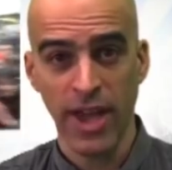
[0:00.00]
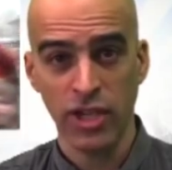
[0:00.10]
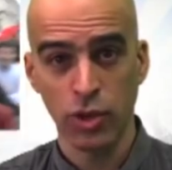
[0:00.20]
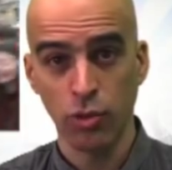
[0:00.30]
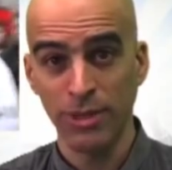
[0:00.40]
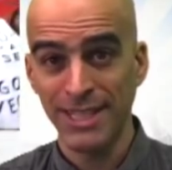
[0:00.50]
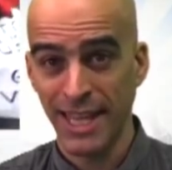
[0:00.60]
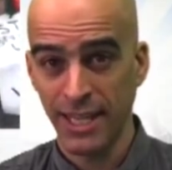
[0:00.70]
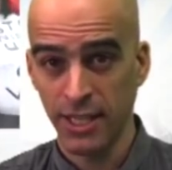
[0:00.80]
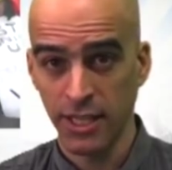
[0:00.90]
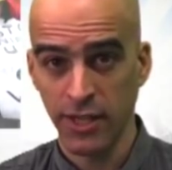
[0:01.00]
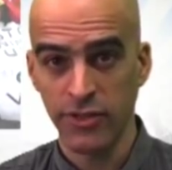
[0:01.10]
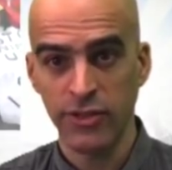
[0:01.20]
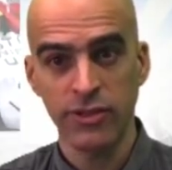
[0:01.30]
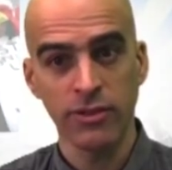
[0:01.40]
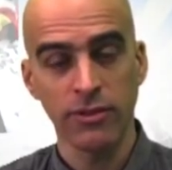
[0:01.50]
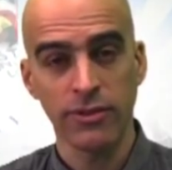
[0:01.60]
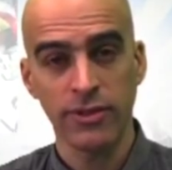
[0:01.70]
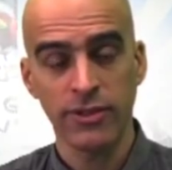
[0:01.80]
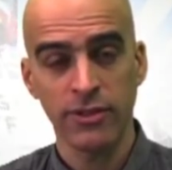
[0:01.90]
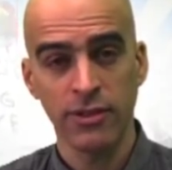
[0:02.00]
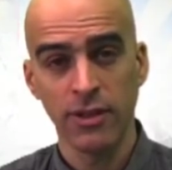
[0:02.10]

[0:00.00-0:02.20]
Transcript: action will be taken against the students.